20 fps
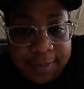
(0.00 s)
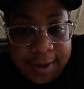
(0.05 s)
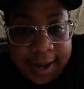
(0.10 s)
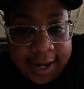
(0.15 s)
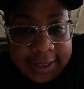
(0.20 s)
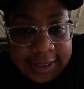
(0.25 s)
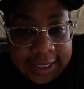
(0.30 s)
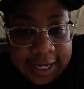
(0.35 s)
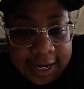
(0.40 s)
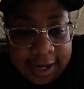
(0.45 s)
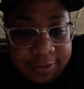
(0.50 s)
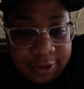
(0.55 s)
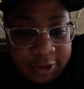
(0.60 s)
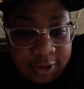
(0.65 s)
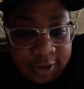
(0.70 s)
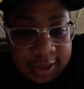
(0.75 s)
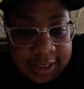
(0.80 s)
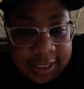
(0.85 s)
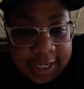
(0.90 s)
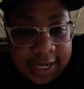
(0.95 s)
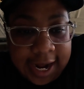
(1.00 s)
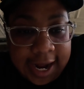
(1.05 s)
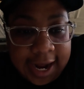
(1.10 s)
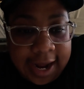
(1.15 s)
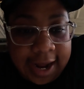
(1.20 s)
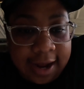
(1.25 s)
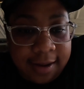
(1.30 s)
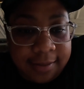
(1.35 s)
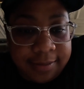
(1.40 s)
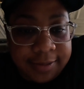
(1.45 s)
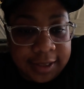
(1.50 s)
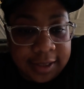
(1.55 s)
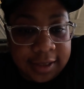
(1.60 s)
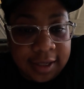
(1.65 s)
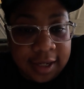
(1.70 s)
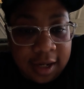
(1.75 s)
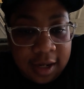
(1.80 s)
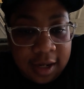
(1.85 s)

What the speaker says: backs, hamstrings, and abs.